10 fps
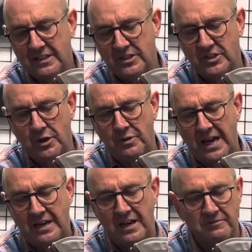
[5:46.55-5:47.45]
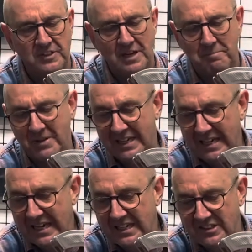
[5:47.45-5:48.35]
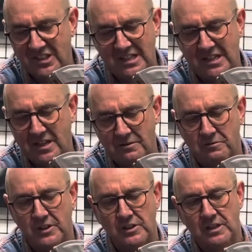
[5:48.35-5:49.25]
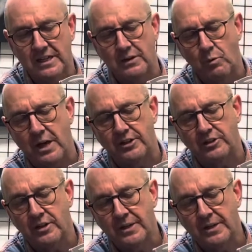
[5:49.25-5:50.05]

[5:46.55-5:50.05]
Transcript: so that if something hits it inadvertently while you're